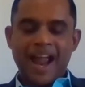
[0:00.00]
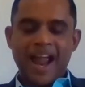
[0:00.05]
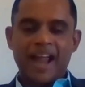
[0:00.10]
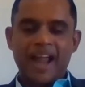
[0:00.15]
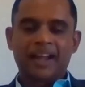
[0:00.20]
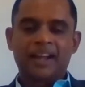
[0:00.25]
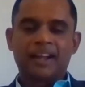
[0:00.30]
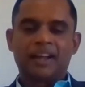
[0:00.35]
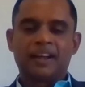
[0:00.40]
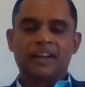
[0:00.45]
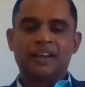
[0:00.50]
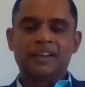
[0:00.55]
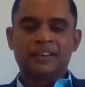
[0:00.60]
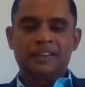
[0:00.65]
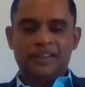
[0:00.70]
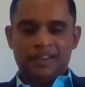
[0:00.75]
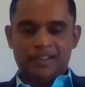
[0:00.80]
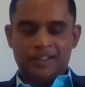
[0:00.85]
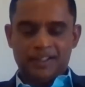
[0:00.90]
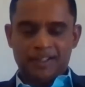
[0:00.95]
anger
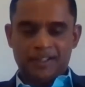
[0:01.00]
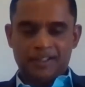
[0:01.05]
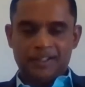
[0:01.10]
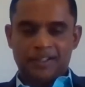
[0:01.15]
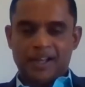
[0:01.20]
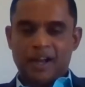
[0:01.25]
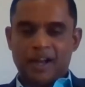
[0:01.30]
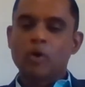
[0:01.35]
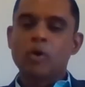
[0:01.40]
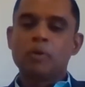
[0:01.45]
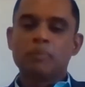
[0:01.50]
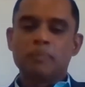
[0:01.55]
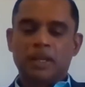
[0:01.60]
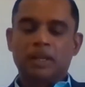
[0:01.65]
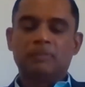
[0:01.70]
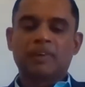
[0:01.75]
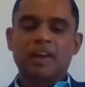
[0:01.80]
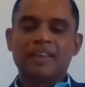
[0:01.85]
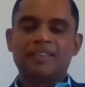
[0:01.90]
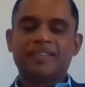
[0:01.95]
uh, or
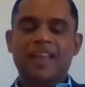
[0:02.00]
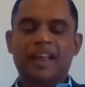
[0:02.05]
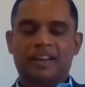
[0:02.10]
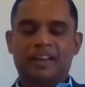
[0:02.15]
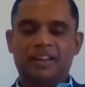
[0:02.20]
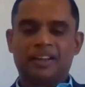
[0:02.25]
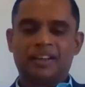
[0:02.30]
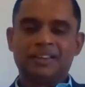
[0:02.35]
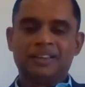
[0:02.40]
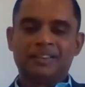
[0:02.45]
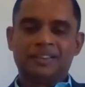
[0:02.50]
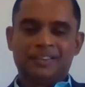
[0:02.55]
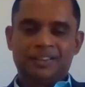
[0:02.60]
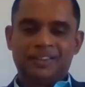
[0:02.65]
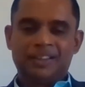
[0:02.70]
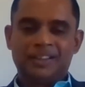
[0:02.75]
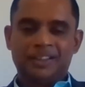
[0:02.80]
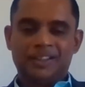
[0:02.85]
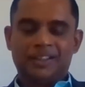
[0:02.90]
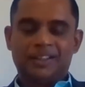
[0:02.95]
minimize anger
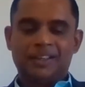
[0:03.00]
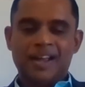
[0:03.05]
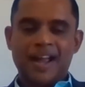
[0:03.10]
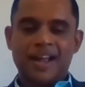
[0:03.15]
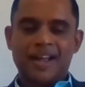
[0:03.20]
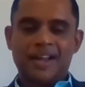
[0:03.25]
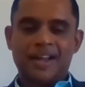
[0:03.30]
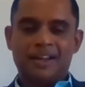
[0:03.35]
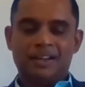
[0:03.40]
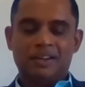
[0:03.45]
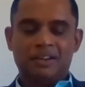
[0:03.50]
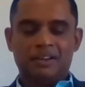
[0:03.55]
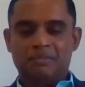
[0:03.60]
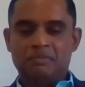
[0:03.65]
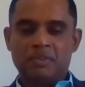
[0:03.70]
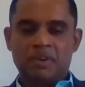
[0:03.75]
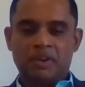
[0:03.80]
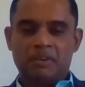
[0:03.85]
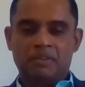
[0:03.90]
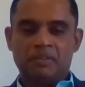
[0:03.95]
uh,
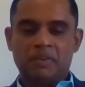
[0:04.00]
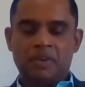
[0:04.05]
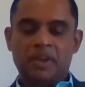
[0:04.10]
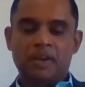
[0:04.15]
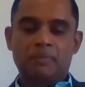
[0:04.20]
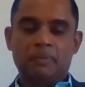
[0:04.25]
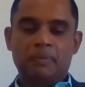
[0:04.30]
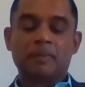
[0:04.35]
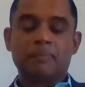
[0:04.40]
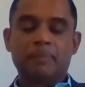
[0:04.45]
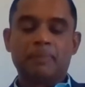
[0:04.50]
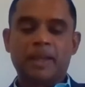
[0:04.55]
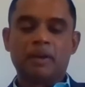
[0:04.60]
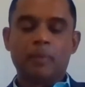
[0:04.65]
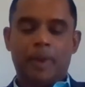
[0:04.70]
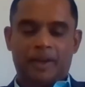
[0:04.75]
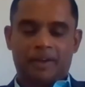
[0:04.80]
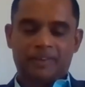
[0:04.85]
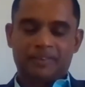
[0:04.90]
in, a, in a big way.